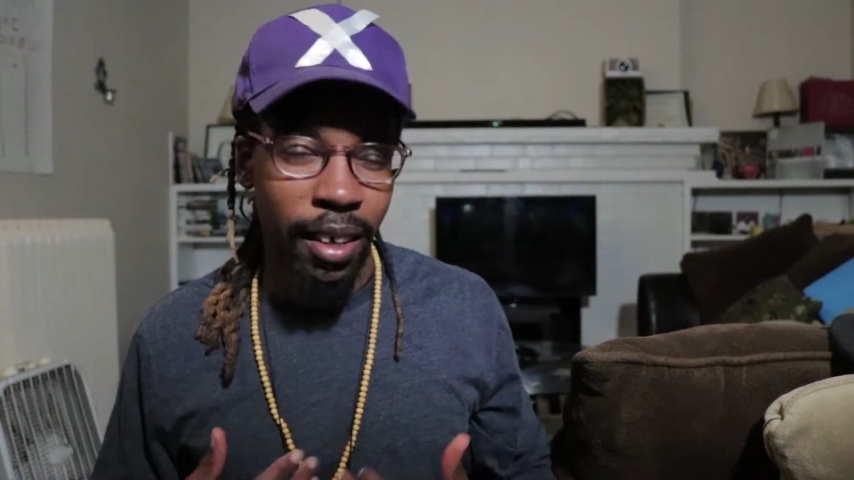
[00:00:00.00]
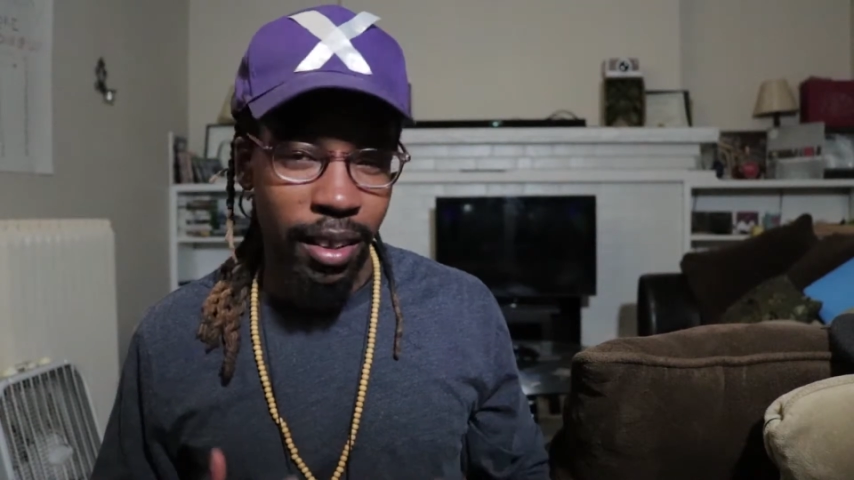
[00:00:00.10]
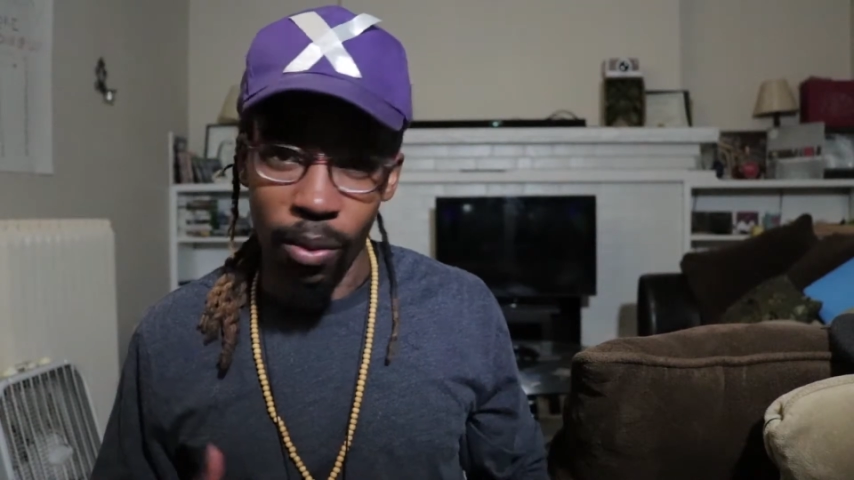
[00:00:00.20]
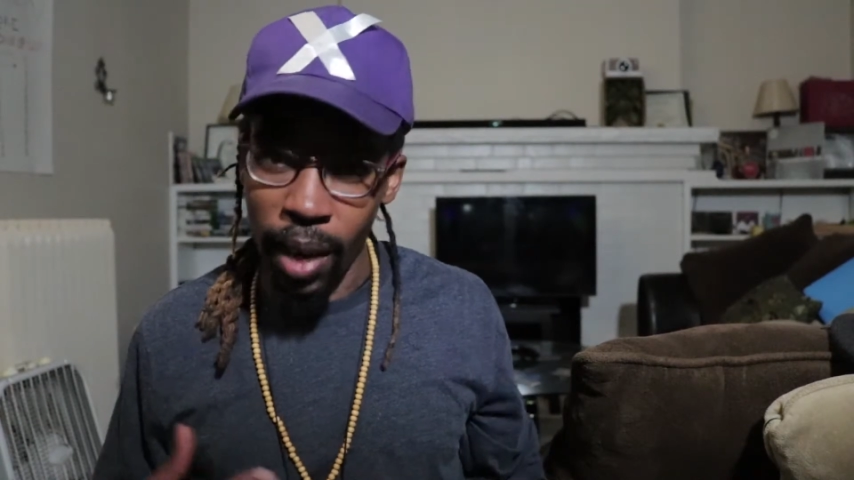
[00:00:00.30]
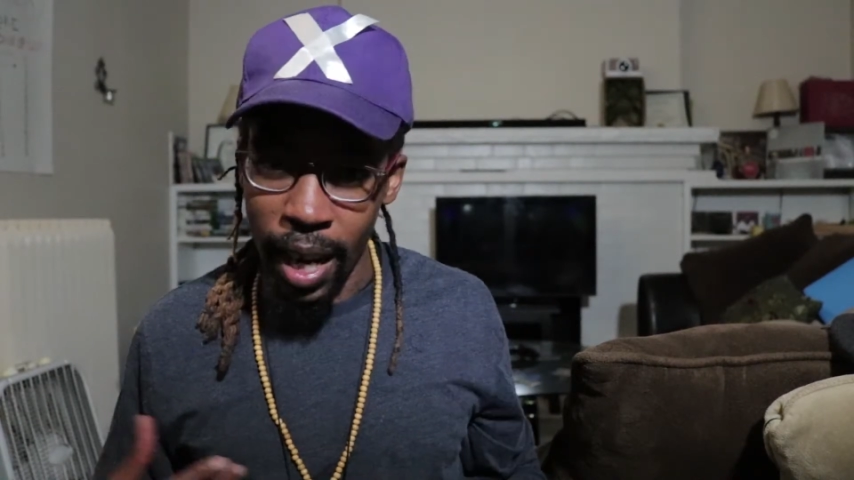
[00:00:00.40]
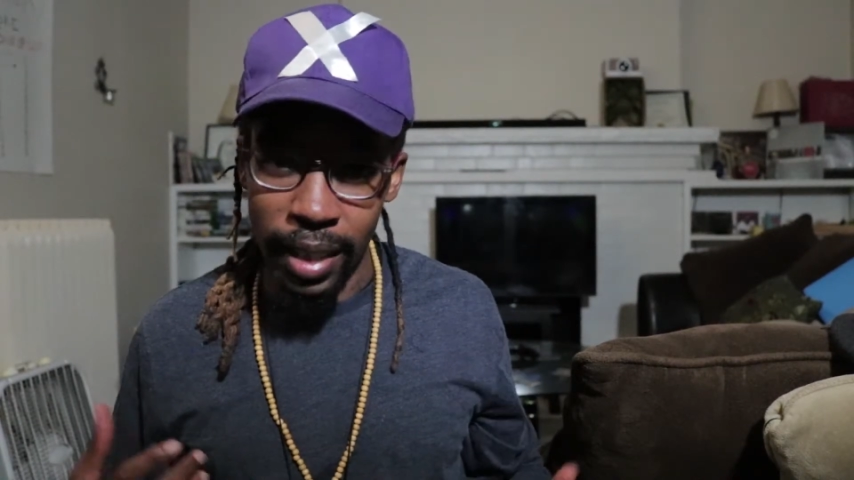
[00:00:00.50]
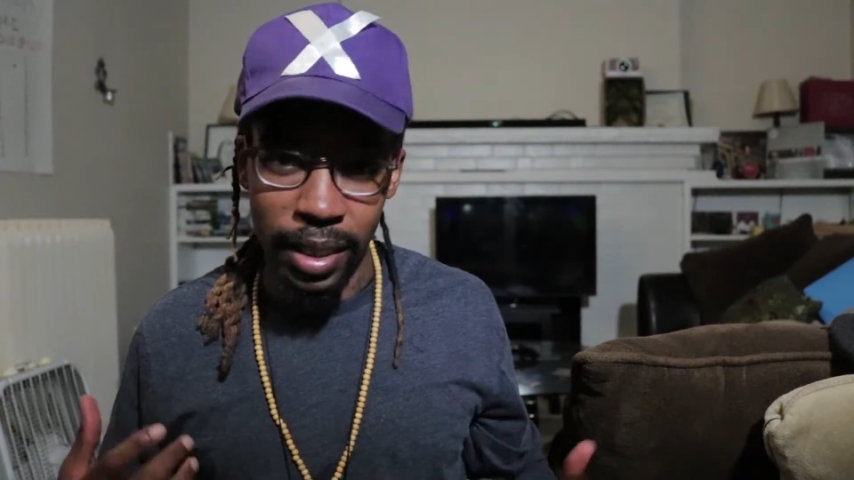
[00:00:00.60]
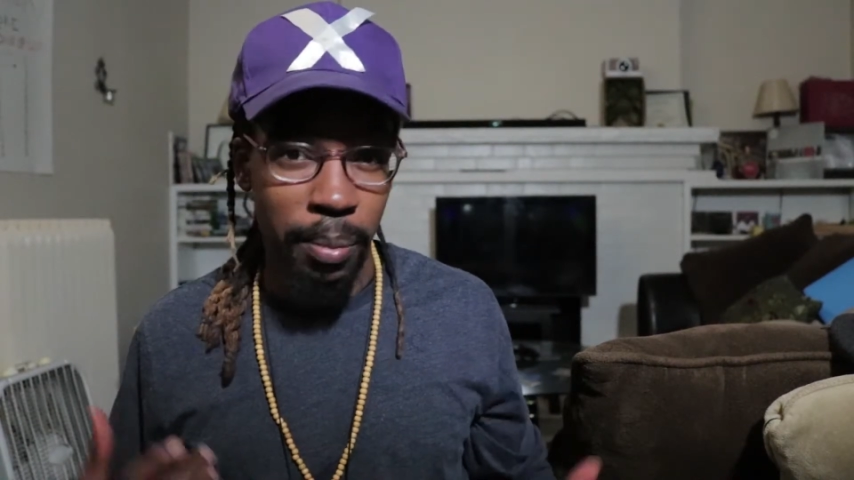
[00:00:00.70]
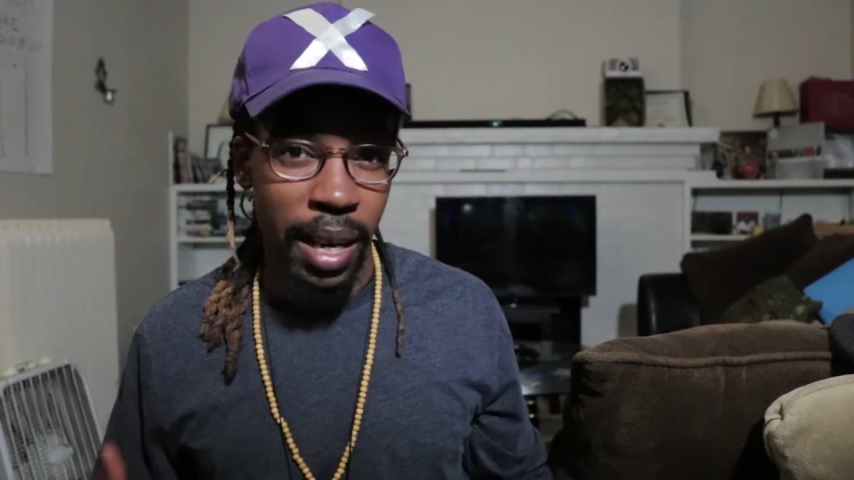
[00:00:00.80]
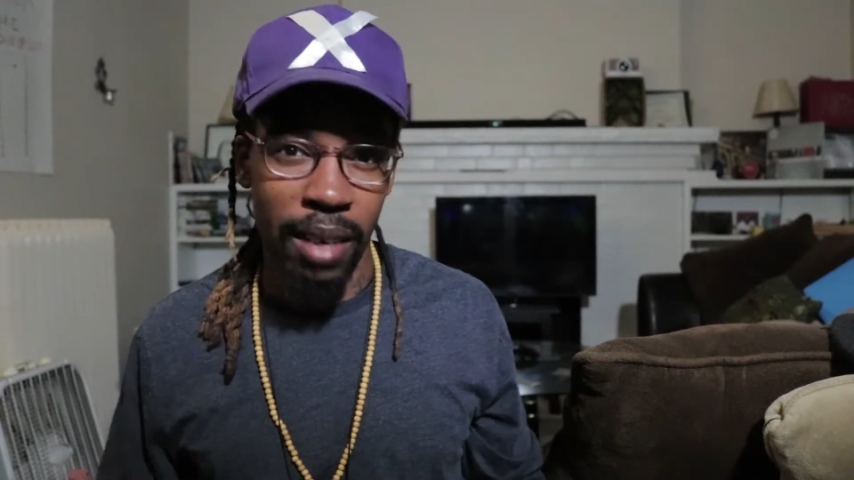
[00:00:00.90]
otherwise
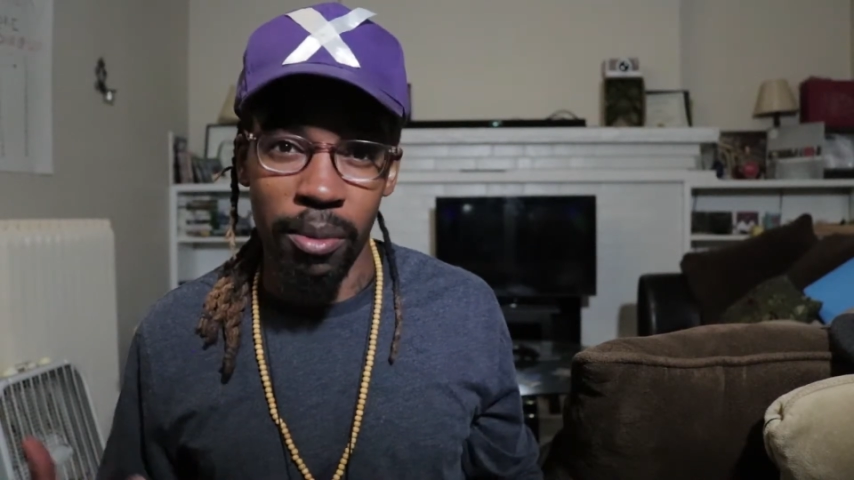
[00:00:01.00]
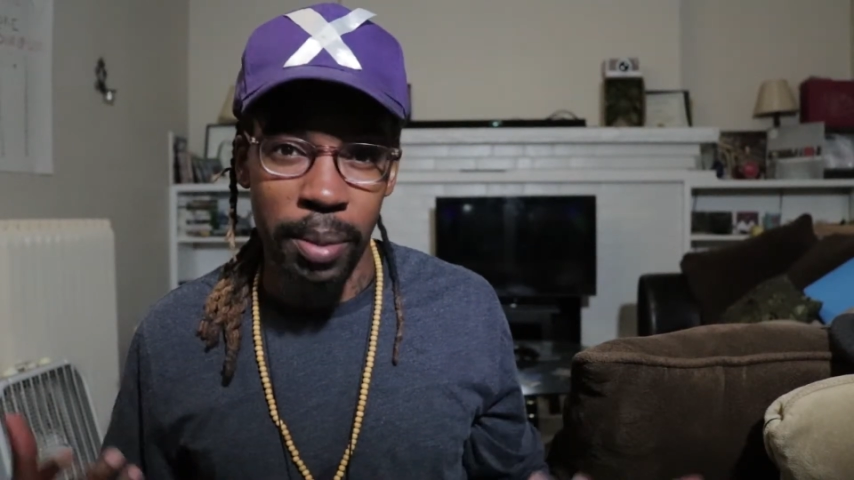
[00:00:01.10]
your body will